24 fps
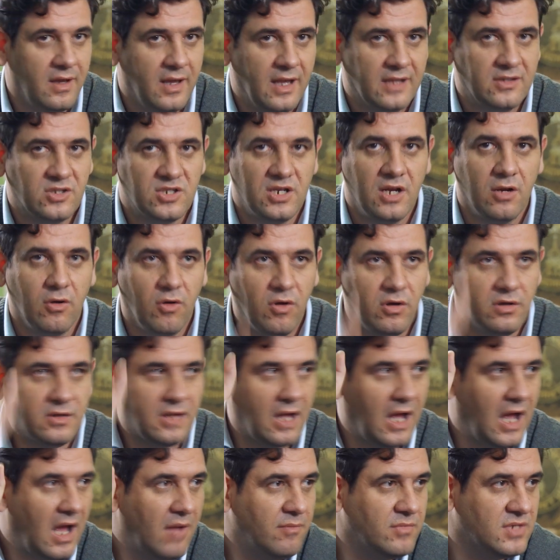and say what
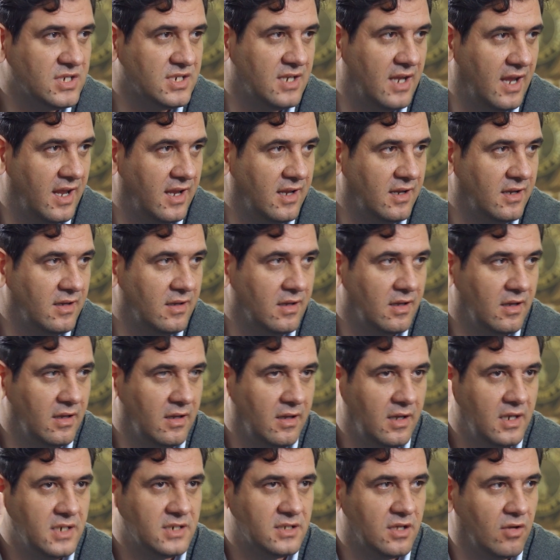I'm saying
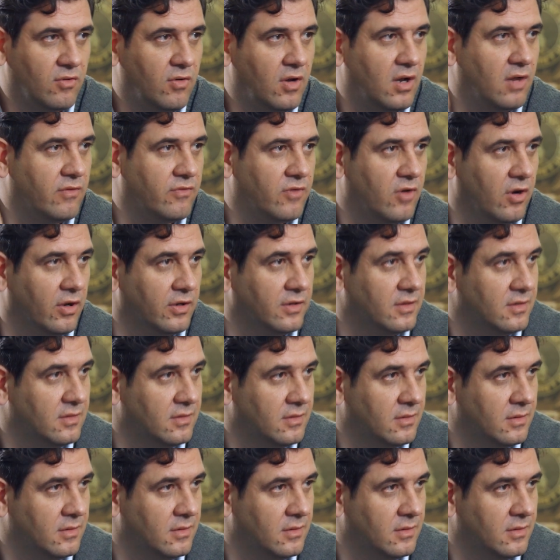is the will of God.